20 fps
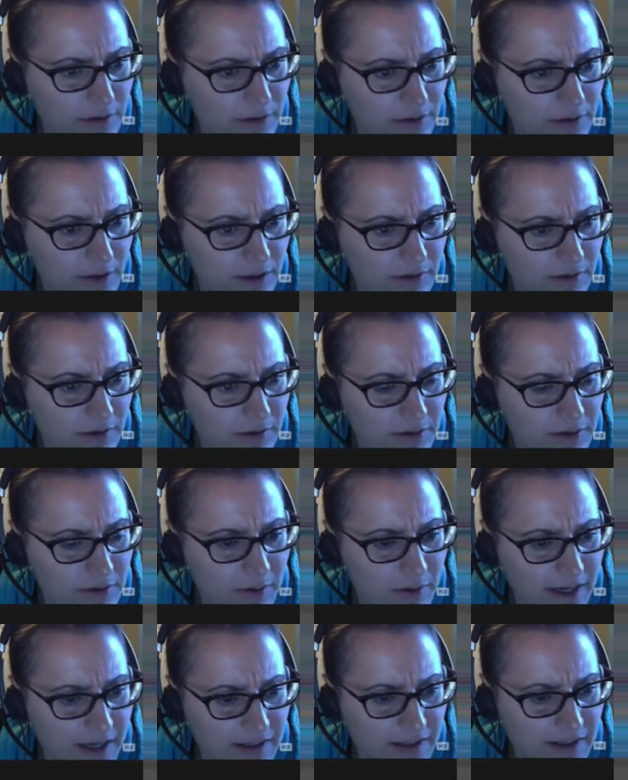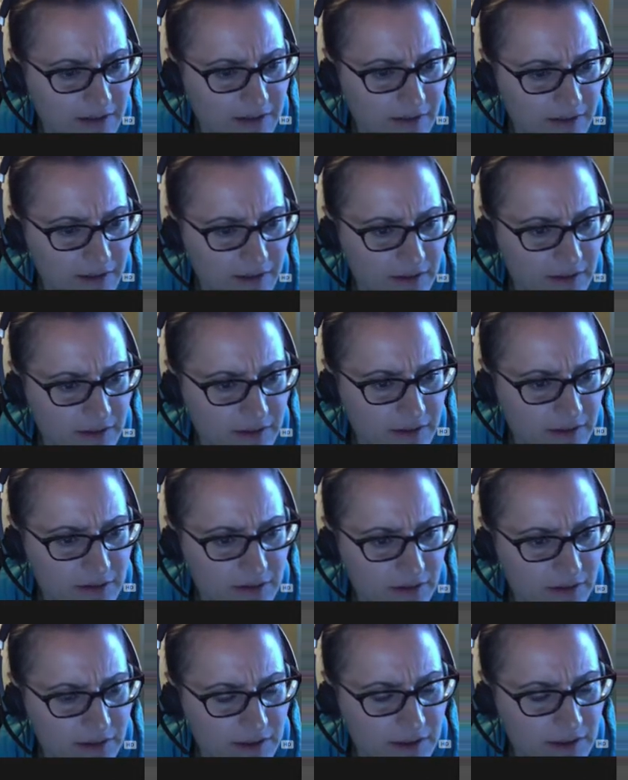If someone accidentally
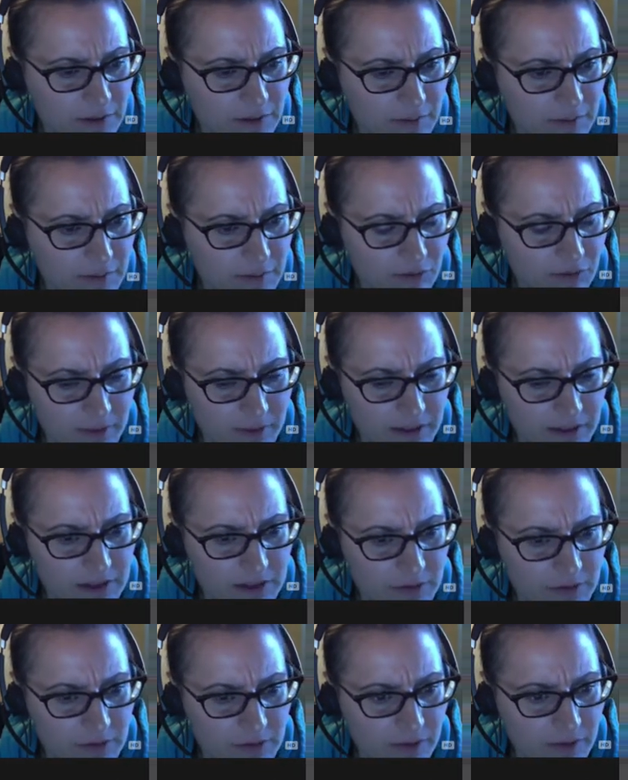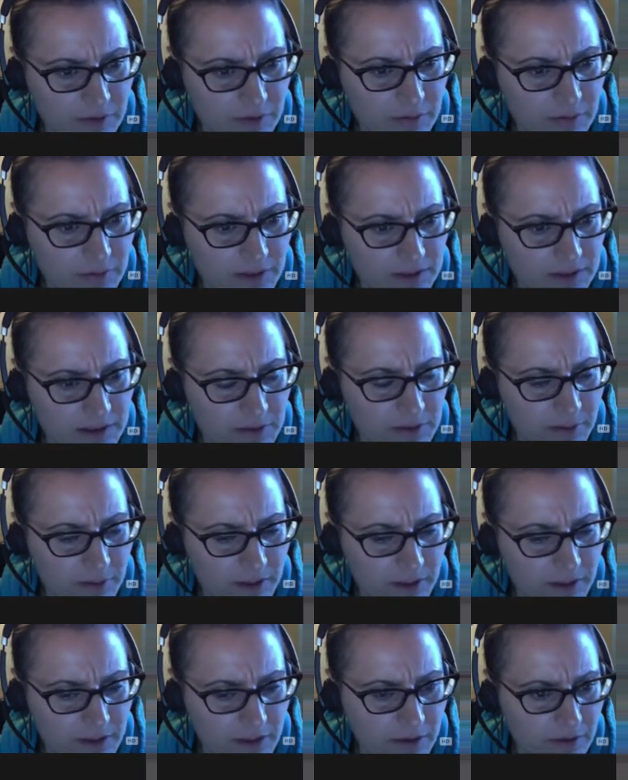deletes some information, we have to piece it back
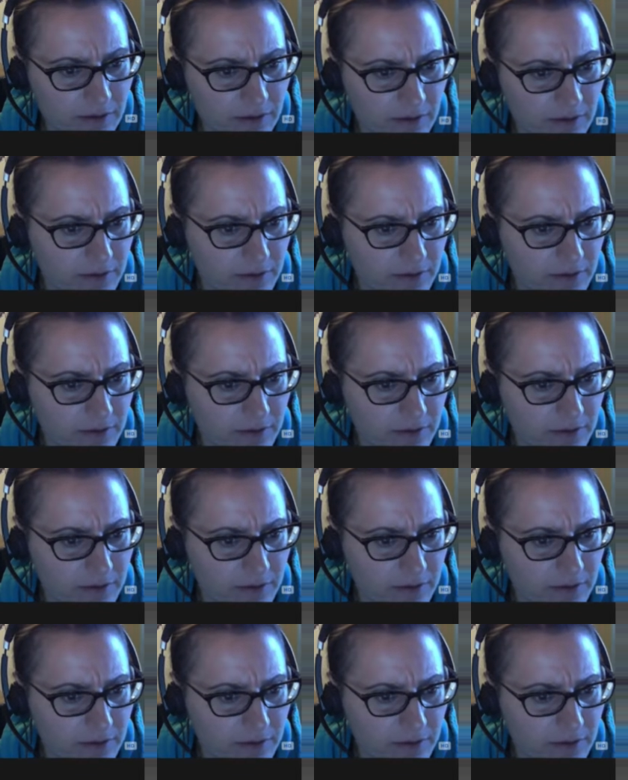together.